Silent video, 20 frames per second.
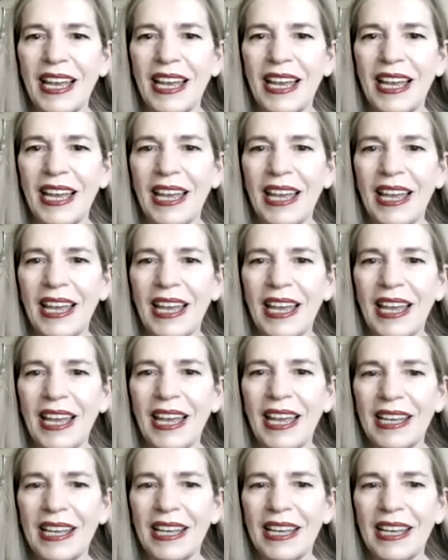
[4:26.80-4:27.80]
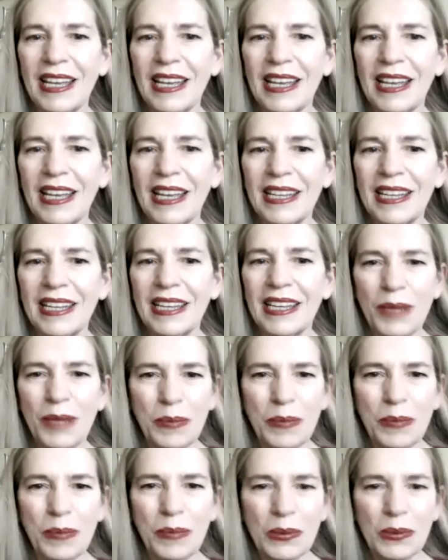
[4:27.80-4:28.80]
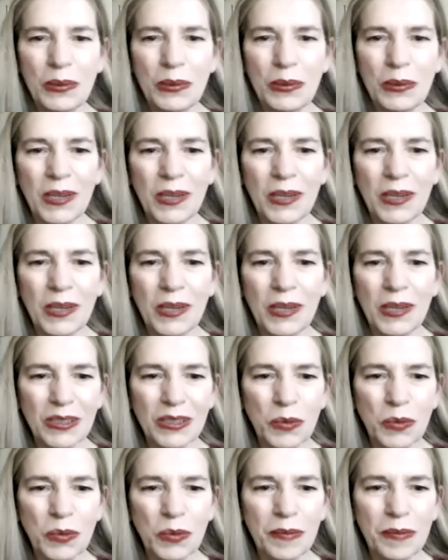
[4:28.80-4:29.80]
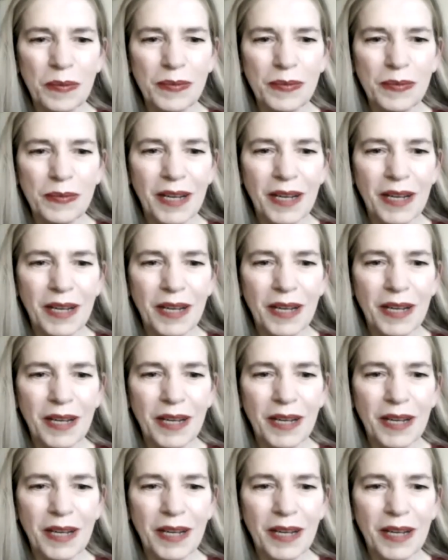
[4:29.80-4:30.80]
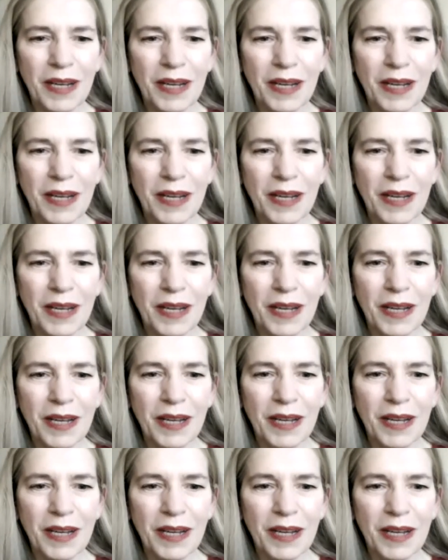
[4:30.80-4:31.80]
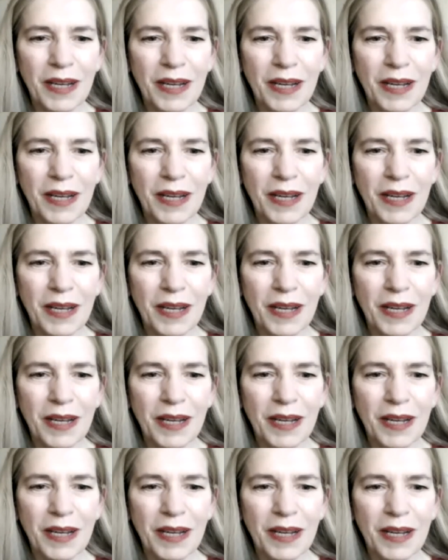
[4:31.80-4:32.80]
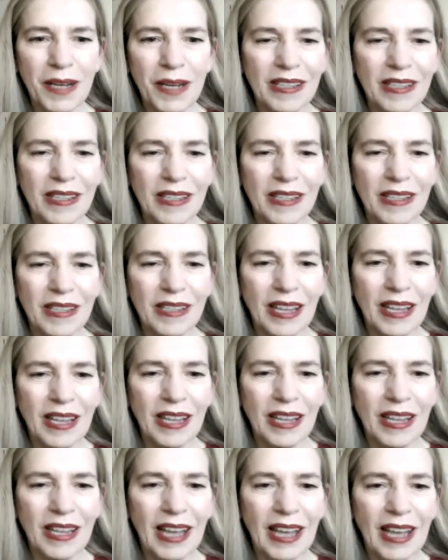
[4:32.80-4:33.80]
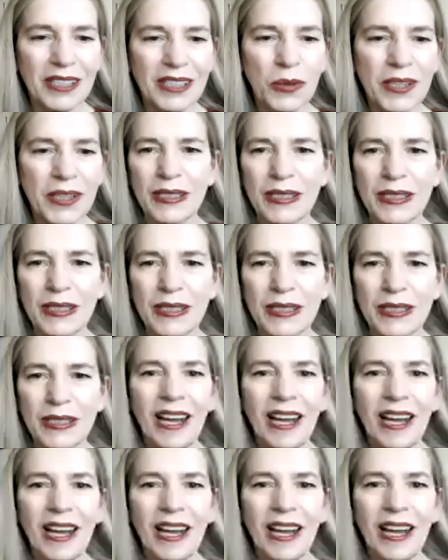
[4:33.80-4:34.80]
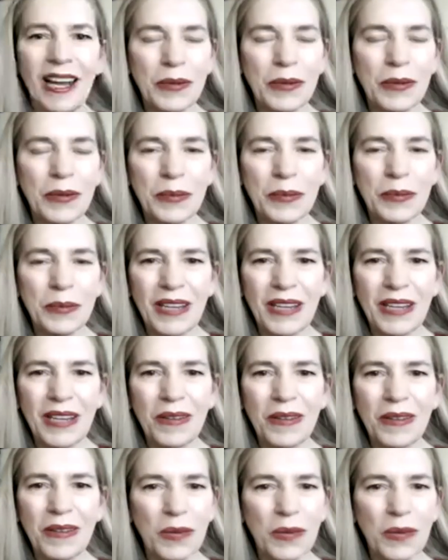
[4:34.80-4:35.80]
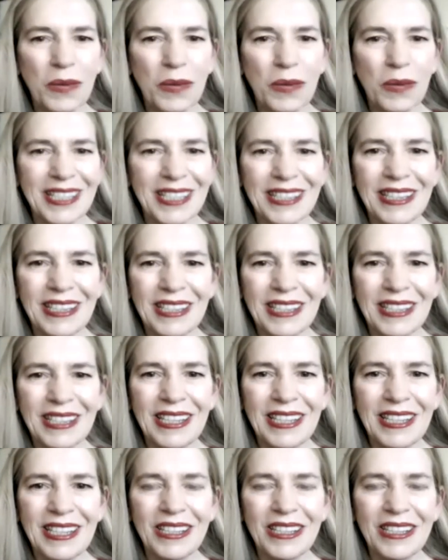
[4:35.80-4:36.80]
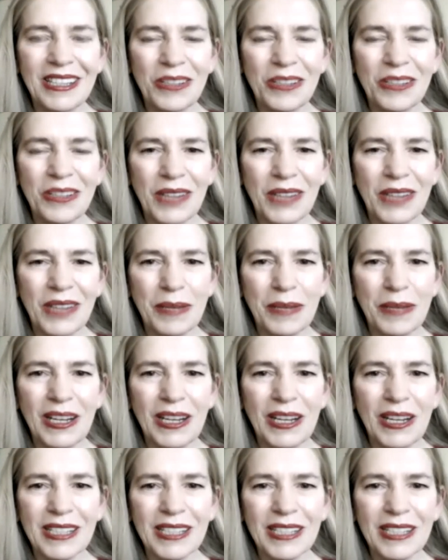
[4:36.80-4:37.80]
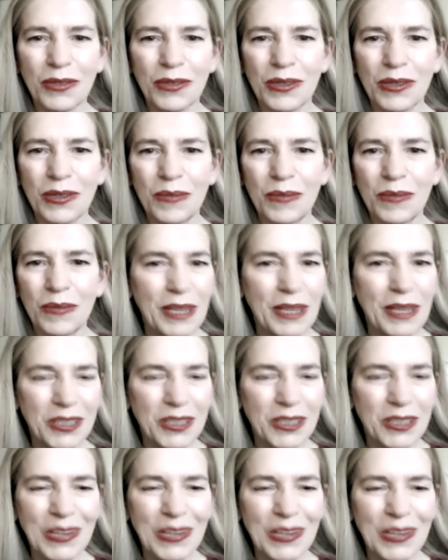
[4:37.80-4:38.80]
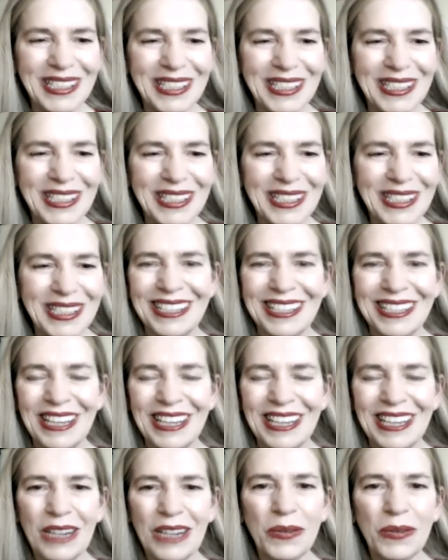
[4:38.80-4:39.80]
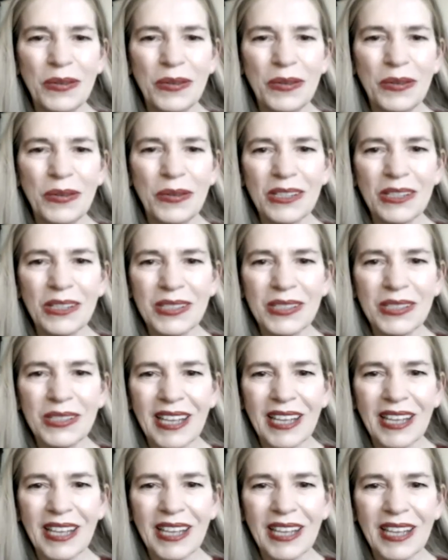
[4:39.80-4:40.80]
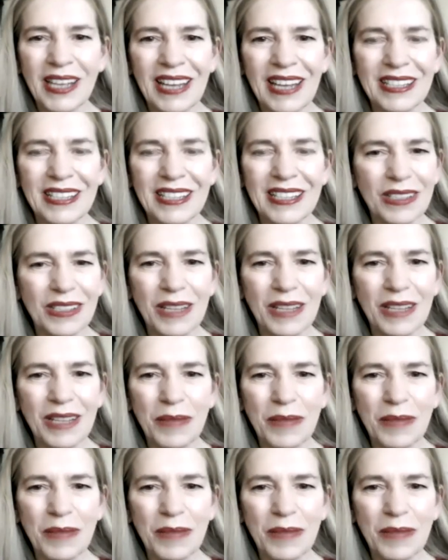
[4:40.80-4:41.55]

here for a moment and let people get their questions warmed up. You can ask your questions here in the bottom, just type it in. I will be watching the Q&A box for the best questions and